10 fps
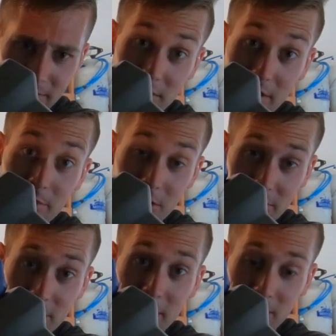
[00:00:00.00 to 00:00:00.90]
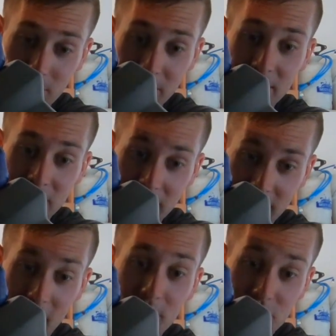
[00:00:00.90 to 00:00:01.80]
Let me know if you guys want to see that,
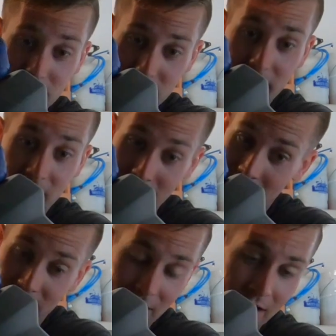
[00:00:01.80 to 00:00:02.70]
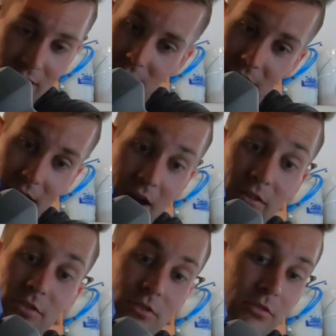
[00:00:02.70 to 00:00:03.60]
if I should do a head mount or not.
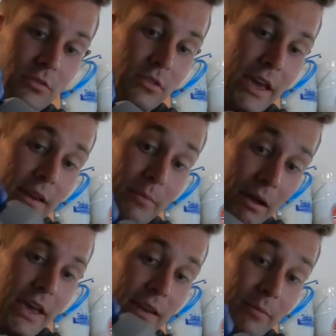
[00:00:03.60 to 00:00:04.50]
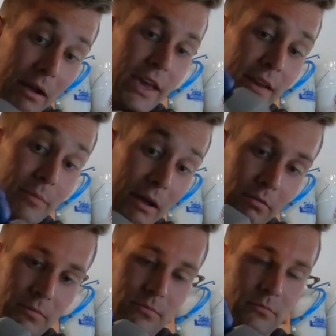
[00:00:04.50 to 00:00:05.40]
I'll do head
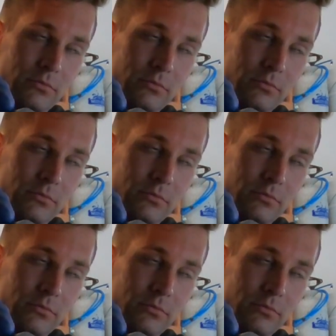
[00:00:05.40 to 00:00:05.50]
mount.